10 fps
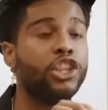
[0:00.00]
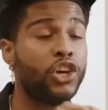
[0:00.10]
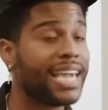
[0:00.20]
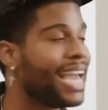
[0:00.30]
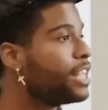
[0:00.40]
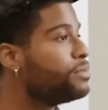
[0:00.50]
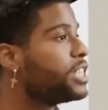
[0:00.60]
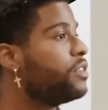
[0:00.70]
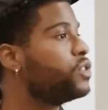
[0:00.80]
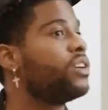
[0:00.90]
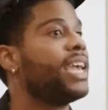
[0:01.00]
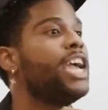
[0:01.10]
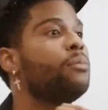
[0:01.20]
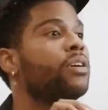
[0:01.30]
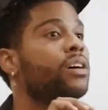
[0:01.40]
looking at themselves on
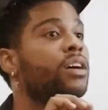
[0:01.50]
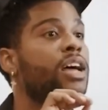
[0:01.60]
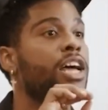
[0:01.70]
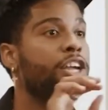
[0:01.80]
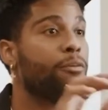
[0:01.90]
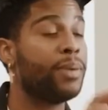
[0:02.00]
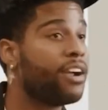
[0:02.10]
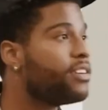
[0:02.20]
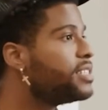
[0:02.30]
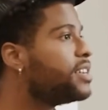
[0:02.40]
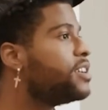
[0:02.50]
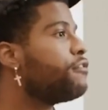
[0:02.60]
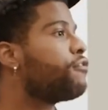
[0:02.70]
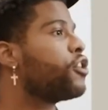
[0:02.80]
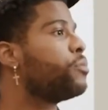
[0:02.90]
camera, your parents didn't
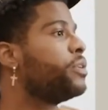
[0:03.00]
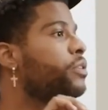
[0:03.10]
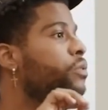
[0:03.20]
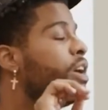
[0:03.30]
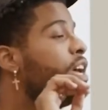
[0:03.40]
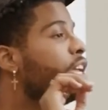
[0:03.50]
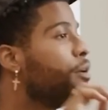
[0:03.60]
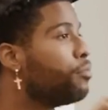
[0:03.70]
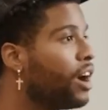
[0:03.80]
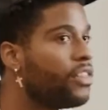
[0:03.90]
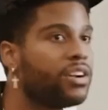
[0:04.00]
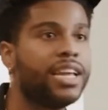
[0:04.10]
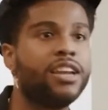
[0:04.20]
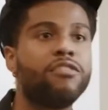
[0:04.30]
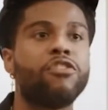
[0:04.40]
affirm you, your brother
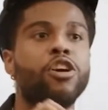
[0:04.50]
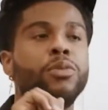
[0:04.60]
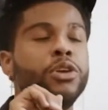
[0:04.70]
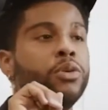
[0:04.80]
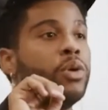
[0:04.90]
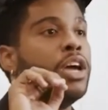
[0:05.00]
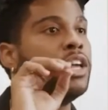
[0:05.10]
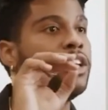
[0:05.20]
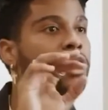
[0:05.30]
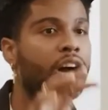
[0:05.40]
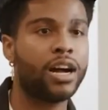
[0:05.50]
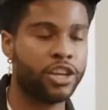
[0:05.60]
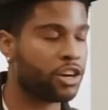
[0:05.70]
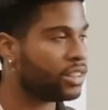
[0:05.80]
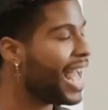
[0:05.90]
didn't affirm you,
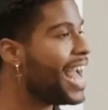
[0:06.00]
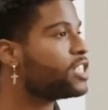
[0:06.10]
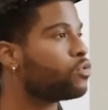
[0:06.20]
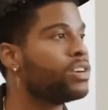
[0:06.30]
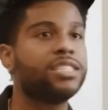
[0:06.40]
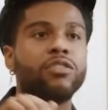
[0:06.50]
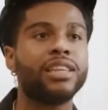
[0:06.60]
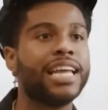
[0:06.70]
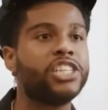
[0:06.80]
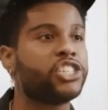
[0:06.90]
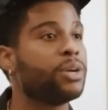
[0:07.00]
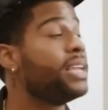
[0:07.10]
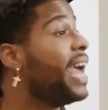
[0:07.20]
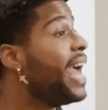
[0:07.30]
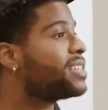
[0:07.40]
your last recent relationship,
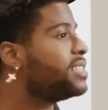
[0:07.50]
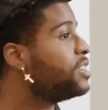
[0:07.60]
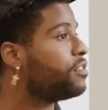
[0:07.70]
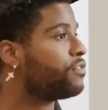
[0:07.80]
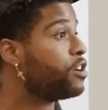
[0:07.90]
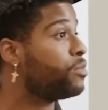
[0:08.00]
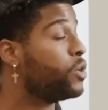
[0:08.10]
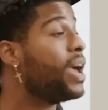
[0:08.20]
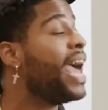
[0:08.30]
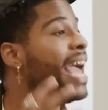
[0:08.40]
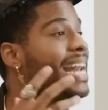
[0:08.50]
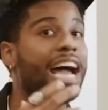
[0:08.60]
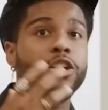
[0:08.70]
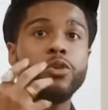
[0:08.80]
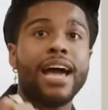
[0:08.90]
your ex didn't affirm you, and
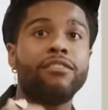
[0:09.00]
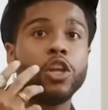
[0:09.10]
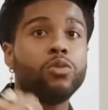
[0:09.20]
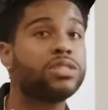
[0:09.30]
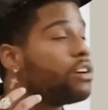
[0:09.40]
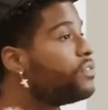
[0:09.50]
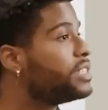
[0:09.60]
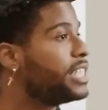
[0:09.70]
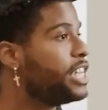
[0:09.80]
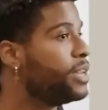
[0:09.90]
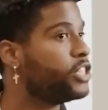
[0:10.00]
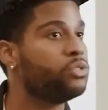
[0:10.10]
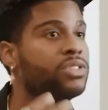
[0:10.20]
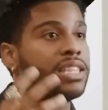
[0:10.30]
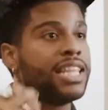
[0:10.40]
now you have low self-esteem
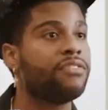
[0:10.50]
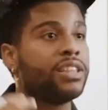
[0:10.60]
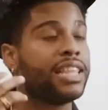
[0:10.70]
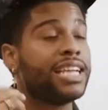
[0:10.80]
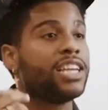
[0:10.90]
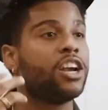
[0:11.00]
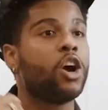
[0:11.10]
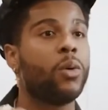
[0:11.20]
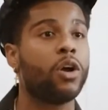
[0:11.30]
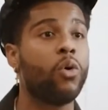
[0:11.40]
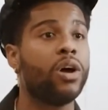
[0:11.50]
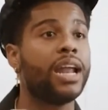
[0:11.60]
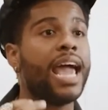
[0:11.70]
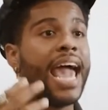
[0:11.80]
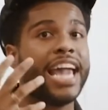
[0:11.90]
issues and different things that are going
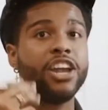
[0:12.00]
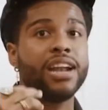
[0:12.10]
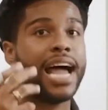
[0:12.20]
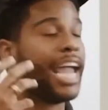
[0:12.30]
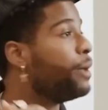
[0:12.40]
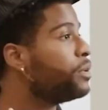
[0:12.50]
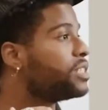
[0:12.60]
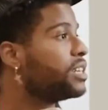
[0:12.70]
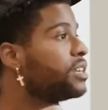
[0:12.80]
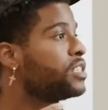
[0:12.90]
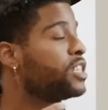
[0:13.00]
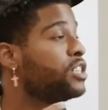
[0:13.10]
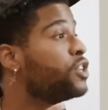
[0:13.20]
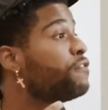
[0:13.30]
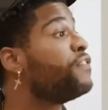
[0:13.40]
on, and you're not able
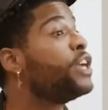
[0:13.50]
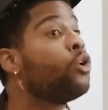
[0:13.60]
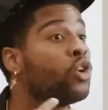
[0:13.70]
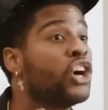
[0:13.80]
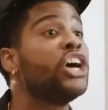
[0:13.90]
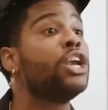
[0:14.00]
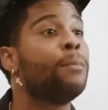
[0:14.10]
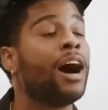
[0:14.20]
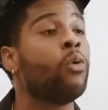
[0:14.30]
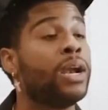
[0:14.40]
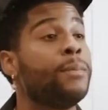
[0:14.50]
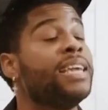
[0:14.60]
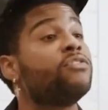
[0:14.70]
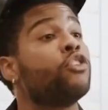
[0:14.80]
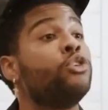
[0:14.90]
to feel good about what it
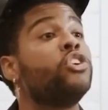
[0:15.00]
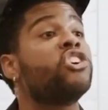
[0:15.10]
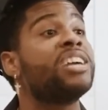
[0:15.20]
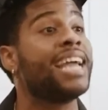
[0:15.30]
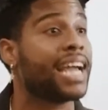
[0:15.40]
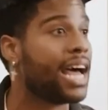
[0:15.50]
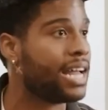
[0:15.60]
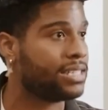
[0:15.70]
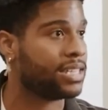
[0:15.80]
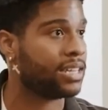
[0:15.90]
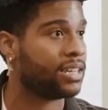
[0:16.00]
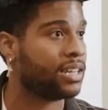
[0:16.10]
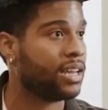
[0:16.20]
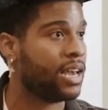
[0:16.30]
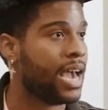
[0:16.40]
means for you to create content.
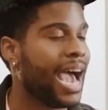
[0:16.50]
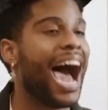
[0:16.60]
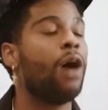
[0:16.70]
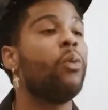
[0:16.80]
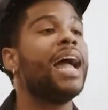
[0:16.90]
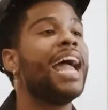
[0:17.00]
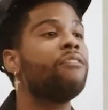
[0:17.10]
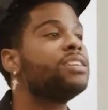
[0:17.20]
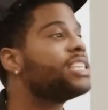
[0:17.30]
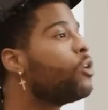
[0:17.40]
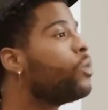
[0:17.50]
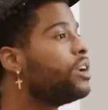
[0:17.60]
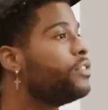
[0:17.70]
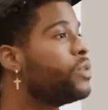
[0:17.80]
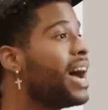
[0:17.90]
I want every single one
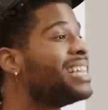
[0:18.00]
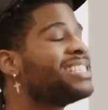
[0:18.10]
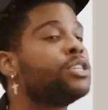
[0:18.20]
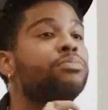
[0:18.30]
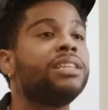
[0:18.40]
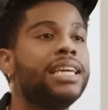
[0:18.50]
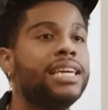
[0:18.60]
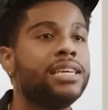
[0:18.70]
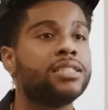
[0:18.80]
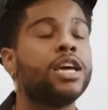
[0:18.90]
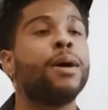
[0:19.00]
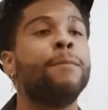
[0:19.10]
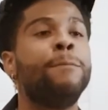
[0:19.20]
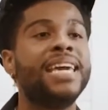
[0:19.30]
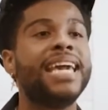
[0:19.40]
of you guys to please
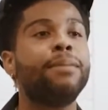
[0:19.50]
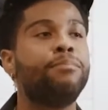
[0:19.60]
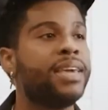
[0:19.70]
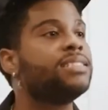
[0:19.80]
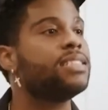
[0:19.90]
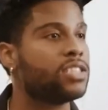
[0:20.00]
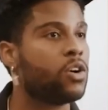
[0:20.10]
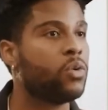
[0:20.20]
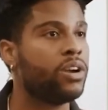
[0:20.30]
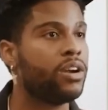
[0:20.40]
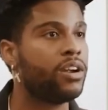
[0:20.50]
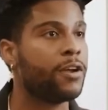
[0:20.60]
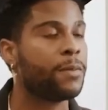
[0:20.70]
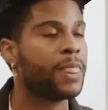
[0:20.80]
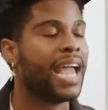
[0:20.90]
be a business owner
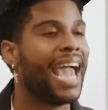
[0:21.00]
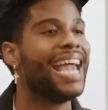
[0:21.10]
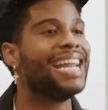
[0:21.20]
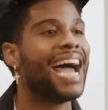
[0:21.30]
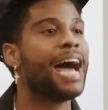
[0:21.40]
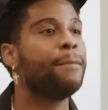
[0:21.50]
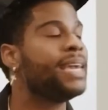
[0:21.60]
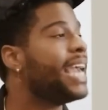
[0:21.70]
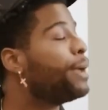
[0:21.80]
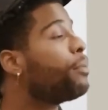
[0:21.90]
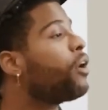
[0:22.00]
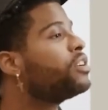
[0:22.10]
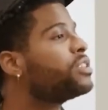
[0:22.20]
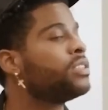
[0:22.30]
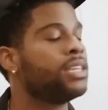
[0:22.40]
and not be a
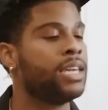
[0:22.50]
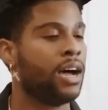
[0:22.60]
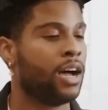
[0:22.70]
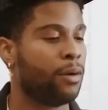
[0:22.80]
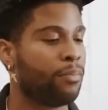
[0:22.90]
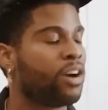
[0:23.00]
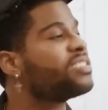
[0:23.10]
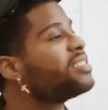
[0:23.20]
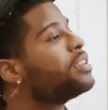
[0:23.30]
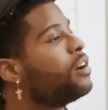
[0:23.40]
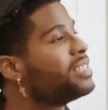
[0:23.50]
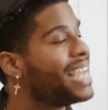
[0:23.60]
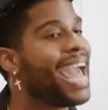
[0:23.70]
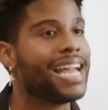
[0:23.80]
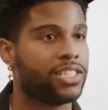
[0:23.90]
personally
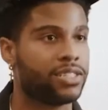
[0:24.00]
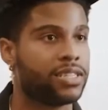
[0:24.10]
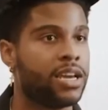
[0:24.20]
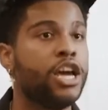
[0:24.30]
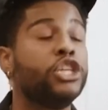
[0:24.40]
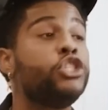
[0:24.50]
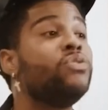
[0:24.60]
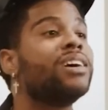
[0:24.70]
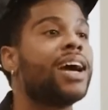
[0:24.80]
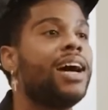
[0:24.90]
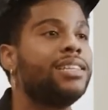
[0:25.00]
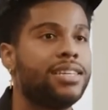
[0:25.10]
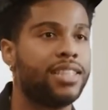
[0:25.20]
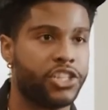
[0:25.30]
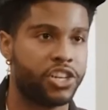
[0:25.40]
attached to the
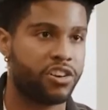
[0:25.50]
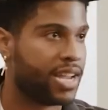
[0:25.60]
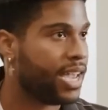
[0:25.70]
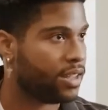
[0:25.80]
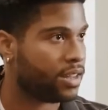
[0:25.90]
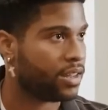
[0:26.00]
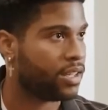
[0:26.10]
content that you're creating.